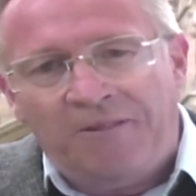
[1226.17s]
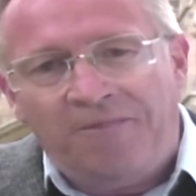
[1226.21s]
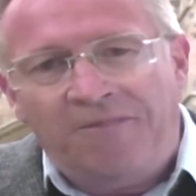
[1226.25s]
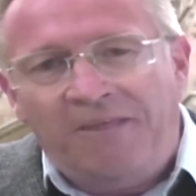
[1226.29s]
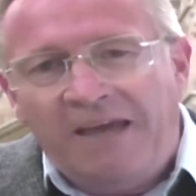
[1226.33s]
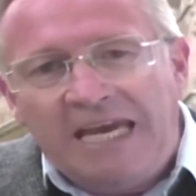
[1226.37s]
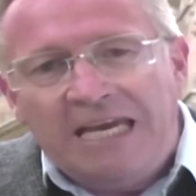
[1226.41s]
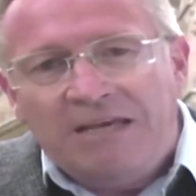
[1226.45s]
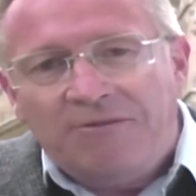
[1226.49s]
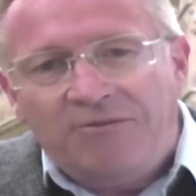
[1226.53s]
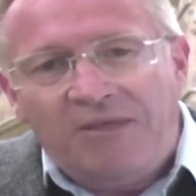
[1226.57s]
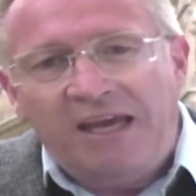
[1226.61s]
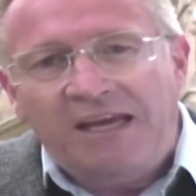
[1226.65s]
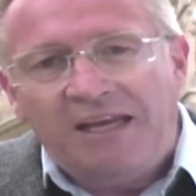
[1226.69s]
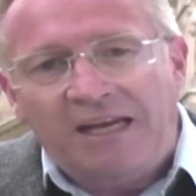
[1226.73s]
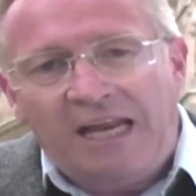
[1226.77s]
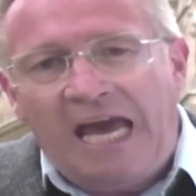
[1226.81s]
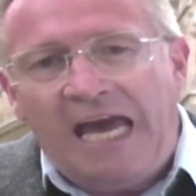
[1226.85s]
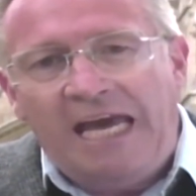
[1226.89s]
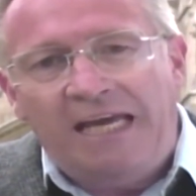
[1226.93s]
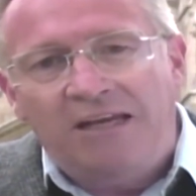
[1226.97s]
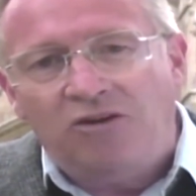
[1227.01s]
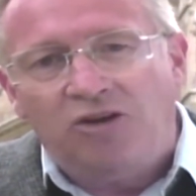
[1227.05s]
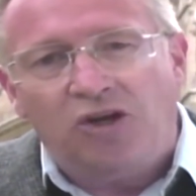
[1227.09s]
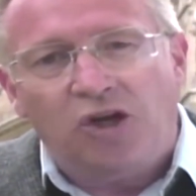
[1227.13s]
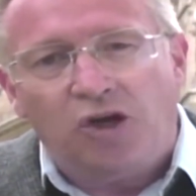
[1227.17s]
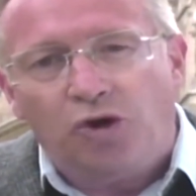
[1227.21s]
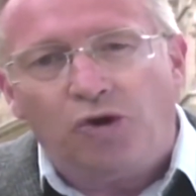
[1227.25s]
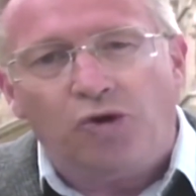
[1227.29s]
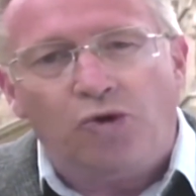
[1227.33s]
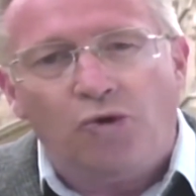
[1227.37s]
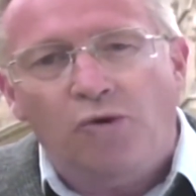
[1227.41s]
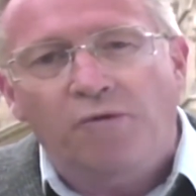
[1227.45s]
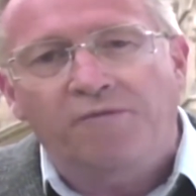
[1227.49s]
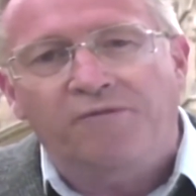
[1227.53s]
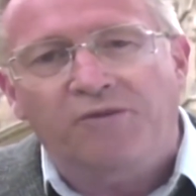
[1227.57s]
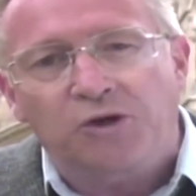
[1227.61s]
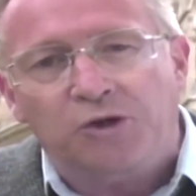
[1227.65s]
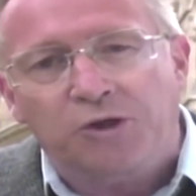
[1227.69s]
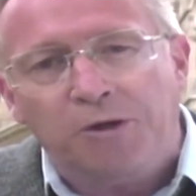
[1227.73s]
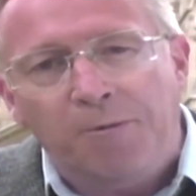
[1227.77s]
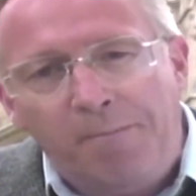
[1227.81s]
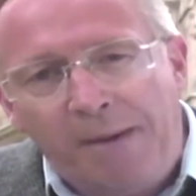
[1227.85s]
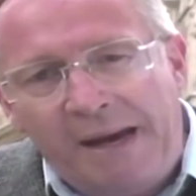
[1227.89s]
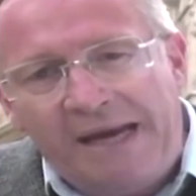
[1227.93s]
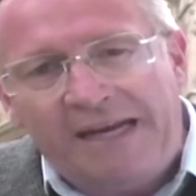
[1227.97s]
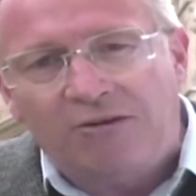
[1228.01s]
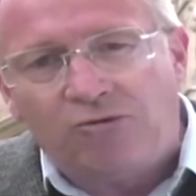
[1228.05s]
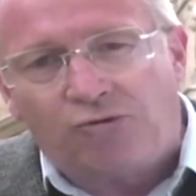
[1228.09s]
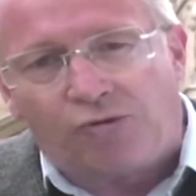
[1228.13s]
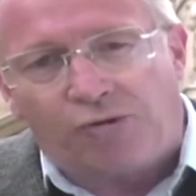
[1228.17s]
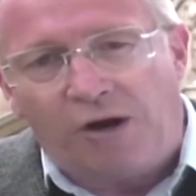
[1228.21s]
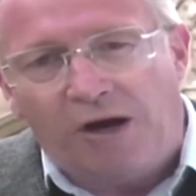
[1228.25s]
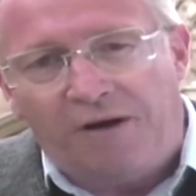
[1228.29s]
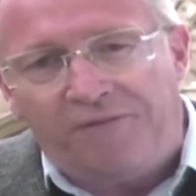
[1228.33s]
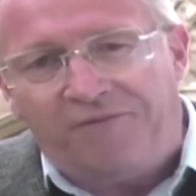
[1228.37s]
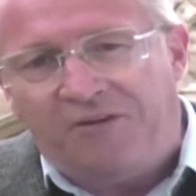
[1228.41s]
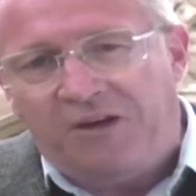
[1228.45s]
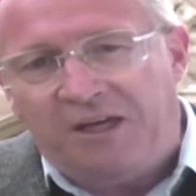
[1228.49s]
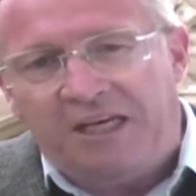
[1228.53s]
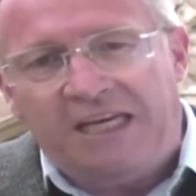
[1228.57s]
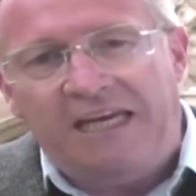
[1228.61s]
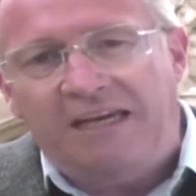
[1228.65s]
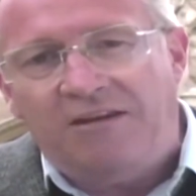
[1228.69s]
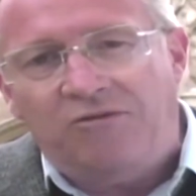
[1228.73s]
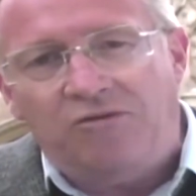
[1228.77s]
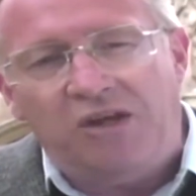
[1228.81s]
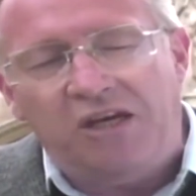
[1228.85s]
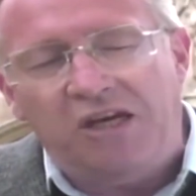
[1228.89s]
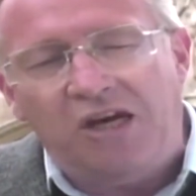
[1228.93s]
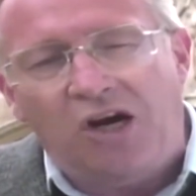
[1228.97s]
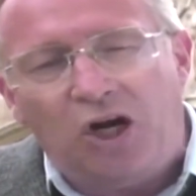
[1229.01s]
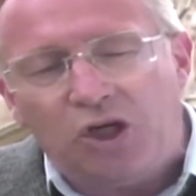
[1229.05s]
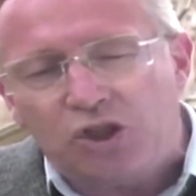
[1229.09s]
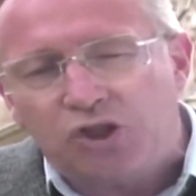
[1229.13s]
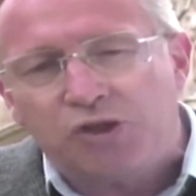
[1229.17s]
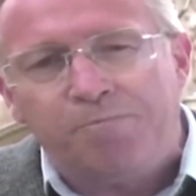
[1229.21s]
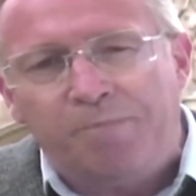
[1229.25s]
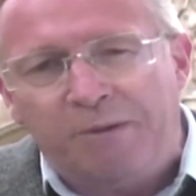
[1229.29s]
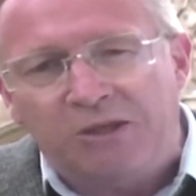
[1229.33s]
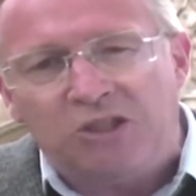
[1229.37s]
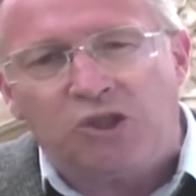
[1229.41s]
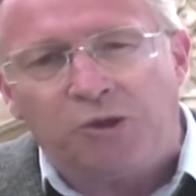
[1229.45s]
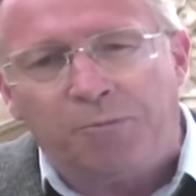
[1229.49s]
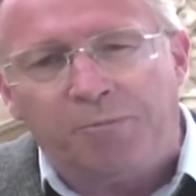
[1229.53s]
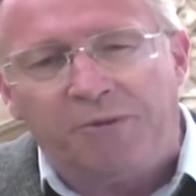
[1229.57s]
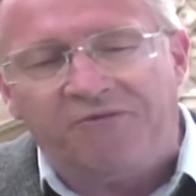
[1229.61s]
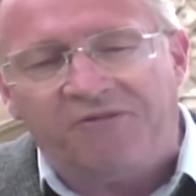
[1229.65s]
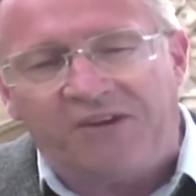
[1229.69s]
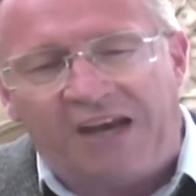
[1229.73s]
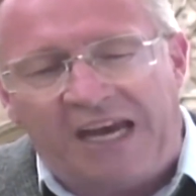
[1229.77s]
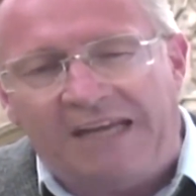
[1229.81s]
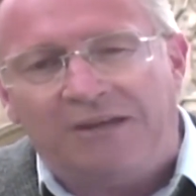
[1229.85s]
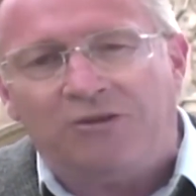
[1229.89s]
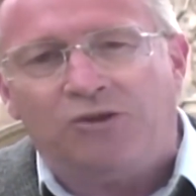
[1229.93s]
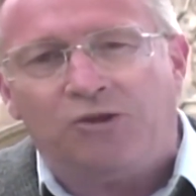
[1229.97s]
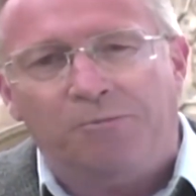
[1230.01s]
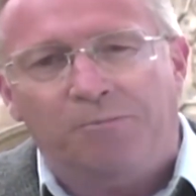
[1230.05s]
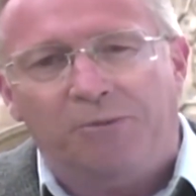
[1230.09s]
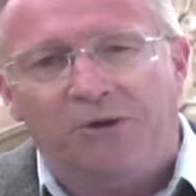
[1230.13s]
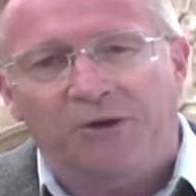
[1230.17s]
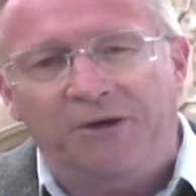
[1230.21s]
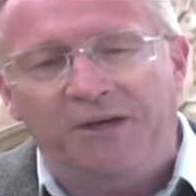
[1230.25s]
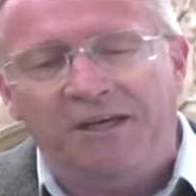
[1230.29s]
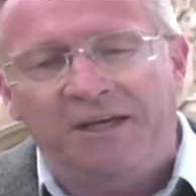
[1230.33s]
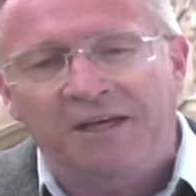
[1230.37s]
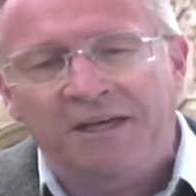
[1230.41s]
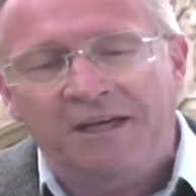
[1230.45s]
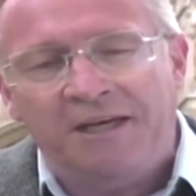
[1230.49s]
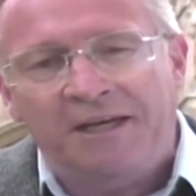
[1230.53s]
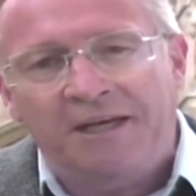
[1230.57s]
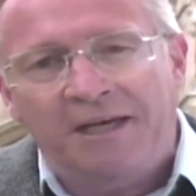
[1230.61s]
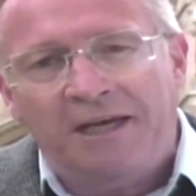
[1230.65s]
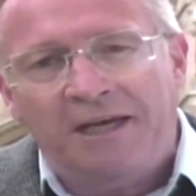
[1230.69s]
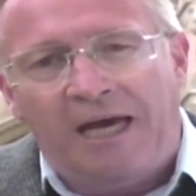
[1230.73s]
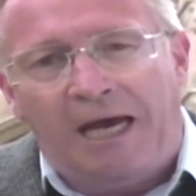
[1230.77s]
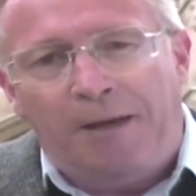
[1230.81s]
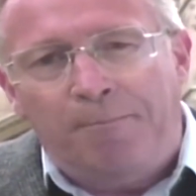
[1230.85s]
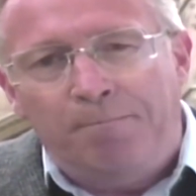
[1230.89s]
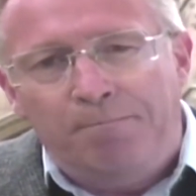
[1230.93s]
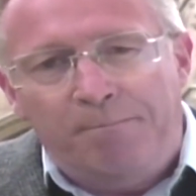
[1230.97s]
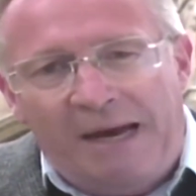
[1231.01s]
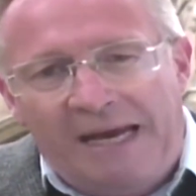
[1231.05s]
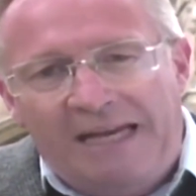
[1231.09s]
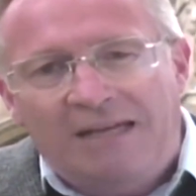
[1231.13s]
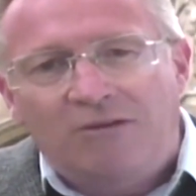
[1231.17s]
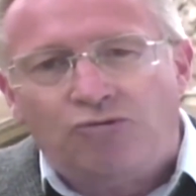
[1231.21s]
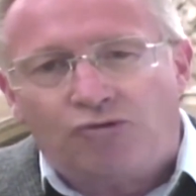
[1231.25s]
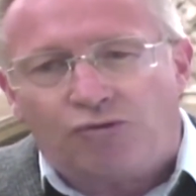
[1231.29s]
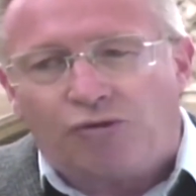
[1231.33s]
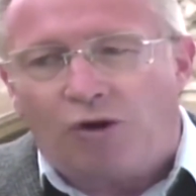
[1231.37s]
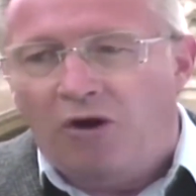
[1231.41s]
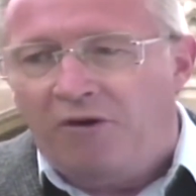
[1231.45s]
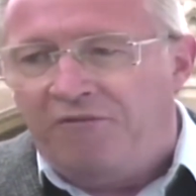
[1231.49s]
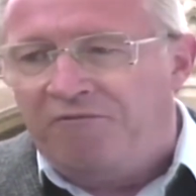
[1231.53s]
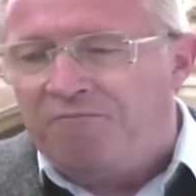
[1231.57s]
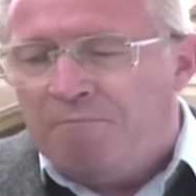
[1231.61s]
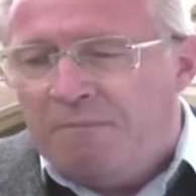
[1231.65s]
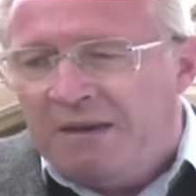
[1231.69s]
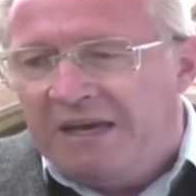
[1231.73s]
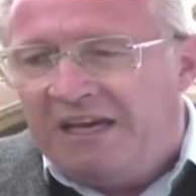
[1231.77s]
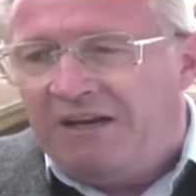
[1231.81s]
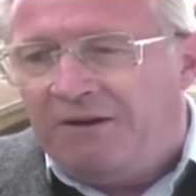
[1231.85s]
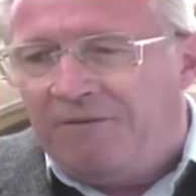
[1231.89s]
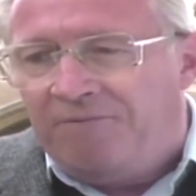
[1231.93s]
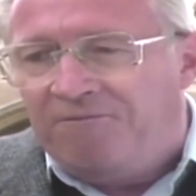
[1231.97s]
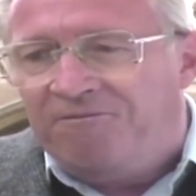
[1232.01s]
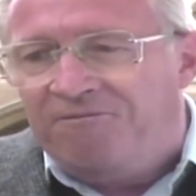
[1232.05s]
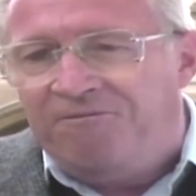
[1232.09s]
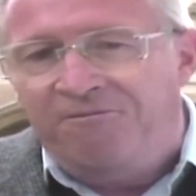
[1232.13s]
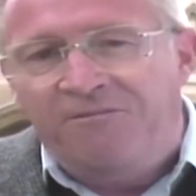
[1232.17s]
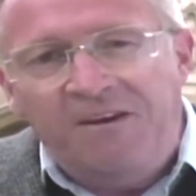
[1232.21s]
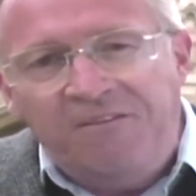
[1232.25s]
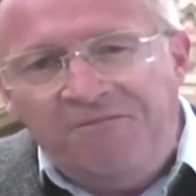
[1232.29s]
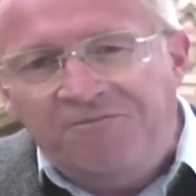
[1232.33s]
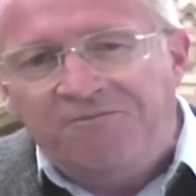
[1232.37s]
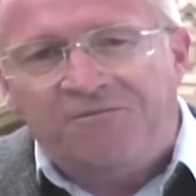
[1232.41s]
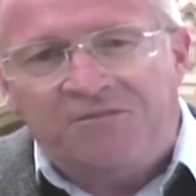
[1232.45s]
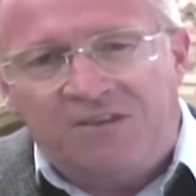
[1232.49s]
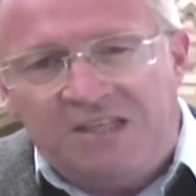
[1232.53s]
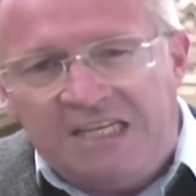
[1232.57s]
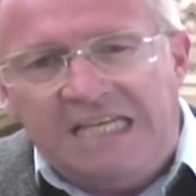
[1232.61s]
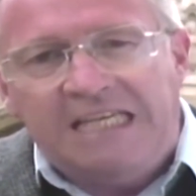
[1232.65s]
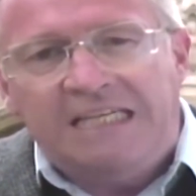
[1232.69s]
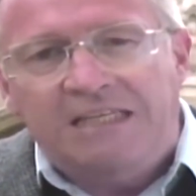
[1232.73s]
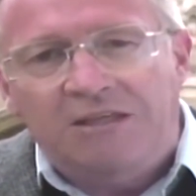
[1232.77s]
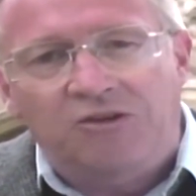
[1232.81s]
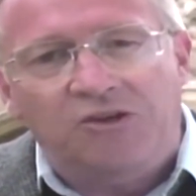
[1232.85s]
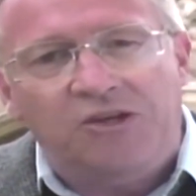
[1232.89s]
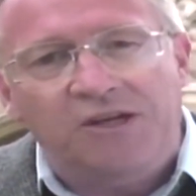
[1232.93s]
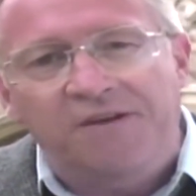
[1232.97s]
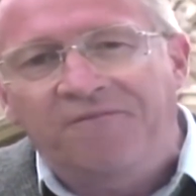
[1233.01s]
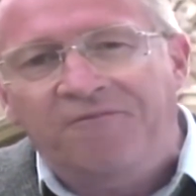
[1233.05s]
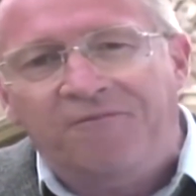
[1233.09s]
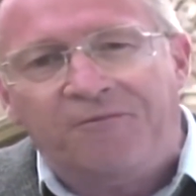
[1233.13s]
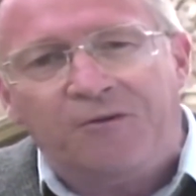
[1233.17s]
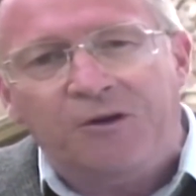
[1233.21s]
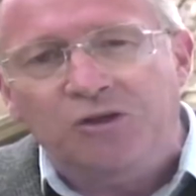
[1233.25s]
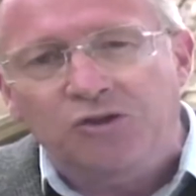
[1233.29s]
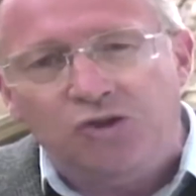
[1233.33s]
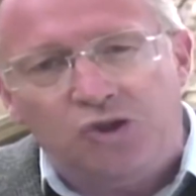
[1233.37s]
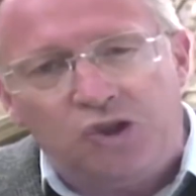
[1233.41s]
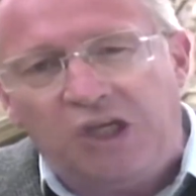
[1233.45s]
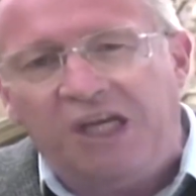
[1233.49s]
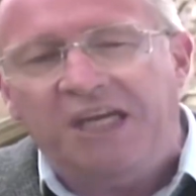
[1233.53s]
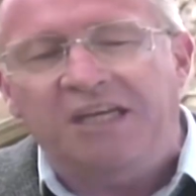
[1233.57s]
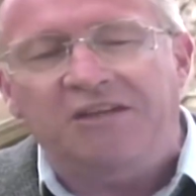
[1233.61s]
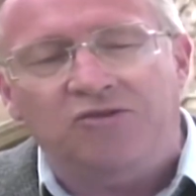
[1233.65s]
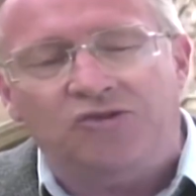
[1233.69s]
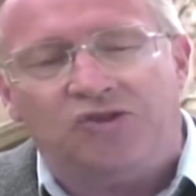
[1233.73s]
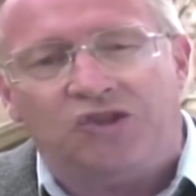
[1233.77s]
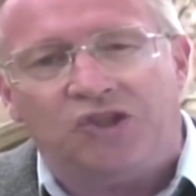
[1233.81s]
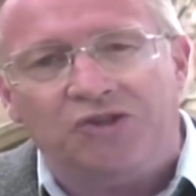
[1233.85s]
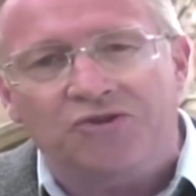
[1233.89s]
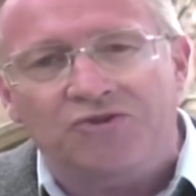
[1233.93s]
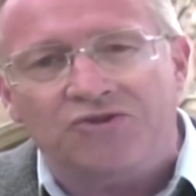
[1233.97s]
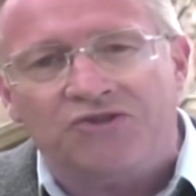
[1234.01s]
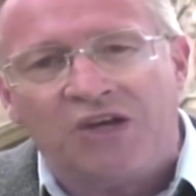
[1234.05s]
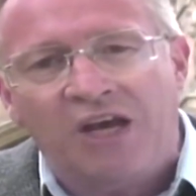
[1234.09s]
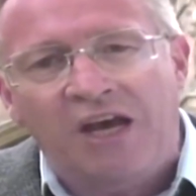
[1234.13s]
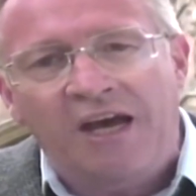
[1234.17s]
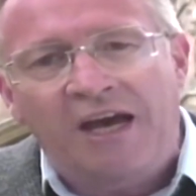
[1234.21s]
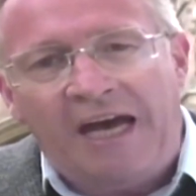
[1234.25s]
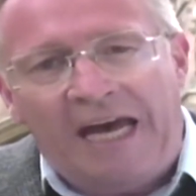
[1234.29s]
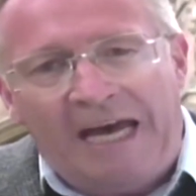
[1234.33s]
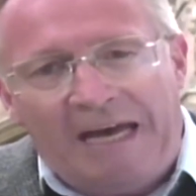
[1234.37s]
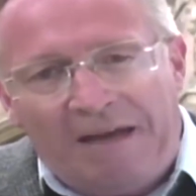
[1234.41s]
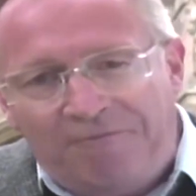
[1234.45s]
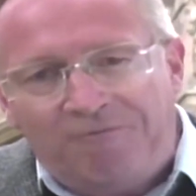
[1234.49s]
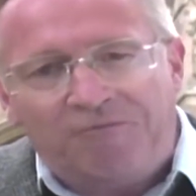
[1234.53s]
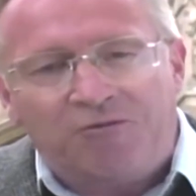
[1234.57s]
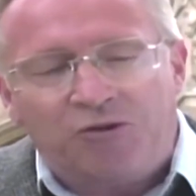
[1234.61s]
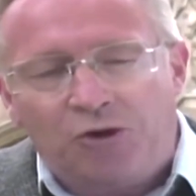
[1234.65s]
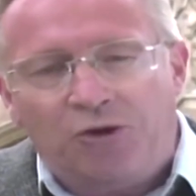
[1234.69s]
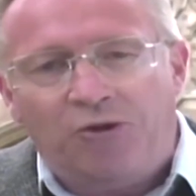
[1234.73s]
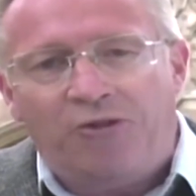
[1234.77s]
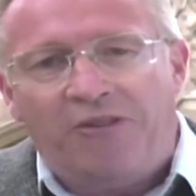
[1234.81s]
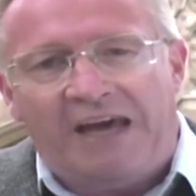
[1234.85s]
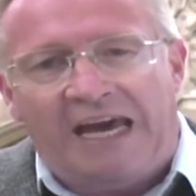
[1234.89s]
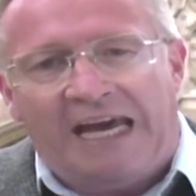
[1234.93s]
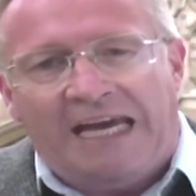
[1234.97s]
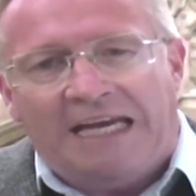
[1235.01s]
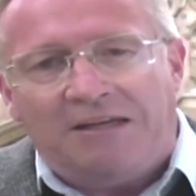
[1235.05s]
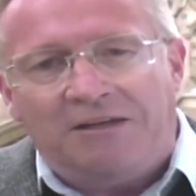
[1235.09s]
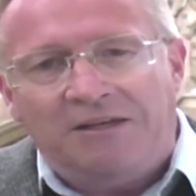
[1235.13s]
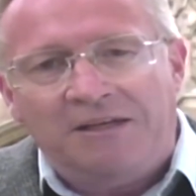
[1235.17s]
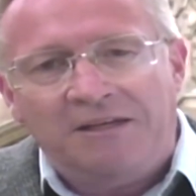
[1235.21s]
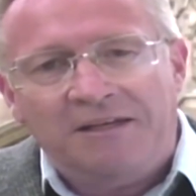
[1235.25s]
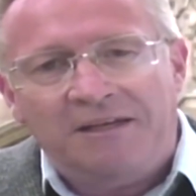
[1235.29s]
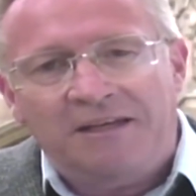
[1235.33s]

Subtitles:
They then handed it over to Bancroft again, the Archbishop of Canterbury, and Bancroft made 15 different changes after that.